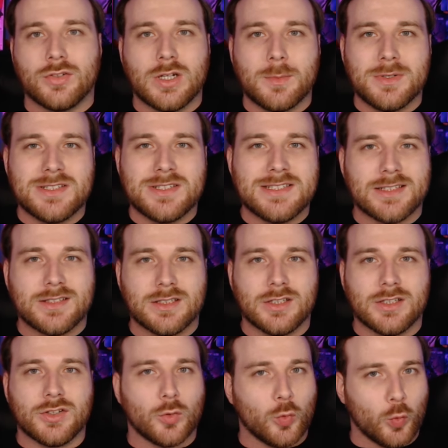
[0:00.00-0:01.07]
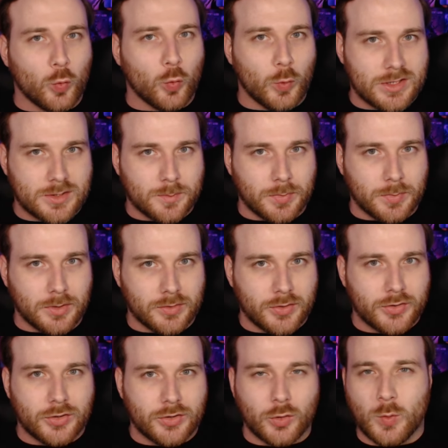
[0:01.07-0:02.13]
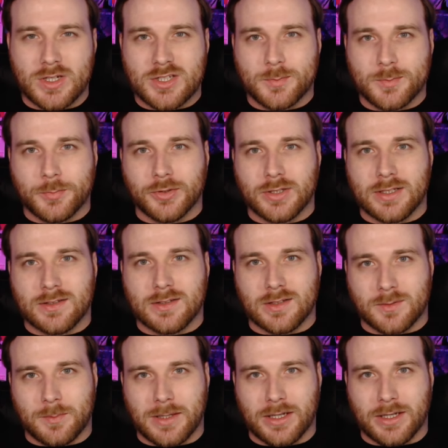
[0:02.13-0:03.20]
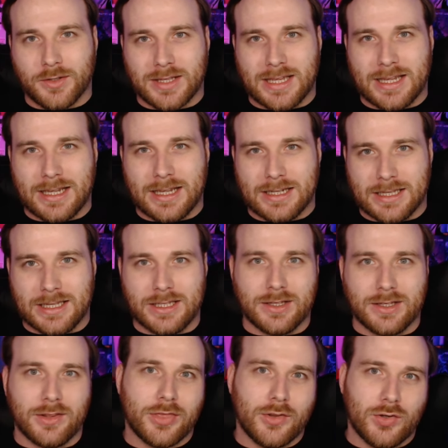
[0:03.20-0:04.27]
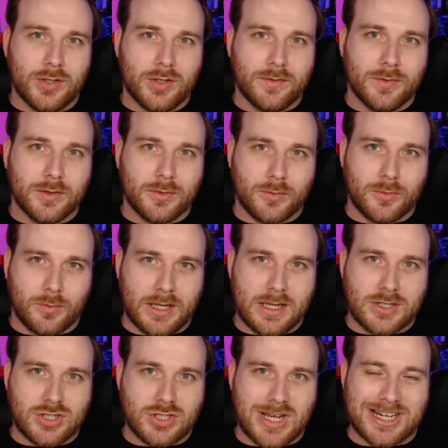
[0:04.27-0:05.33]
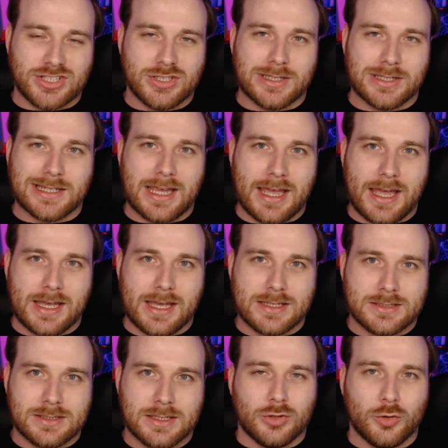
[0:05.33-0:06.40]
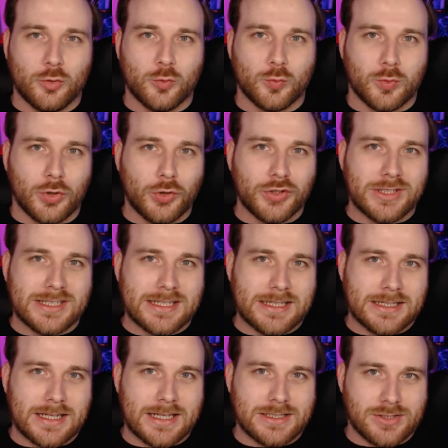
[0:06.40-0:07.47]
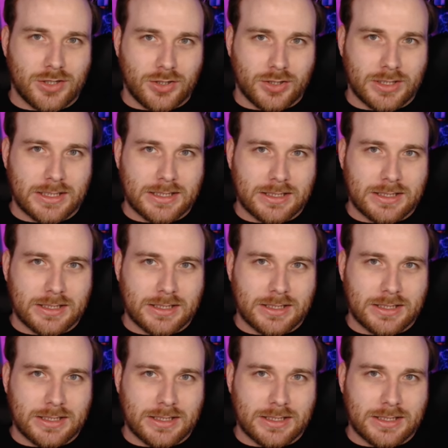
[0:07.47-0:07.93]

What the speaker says: number 6 is Witch Bolt. So Witch Bolt is a spell that had a 30-foot range action to cast. You roll to hit a target,